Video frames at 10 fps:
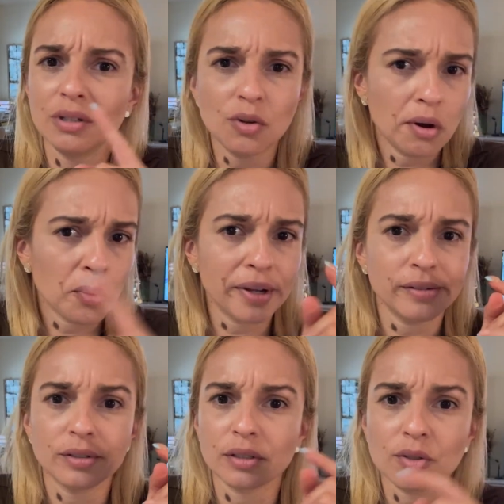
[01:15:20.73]
or you
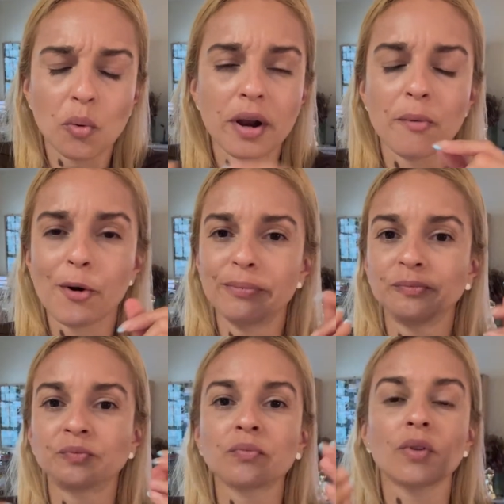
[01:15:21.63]
just new
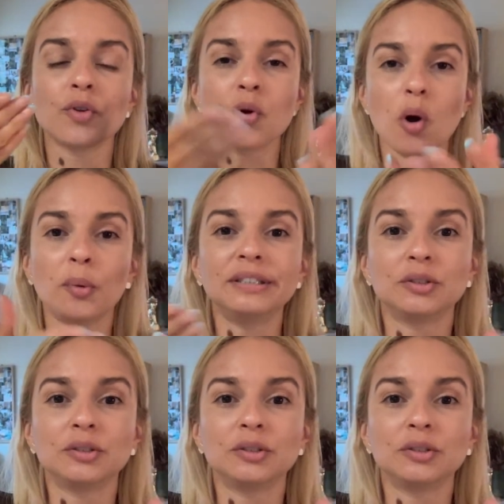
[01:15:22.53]
acquaintances or whatever,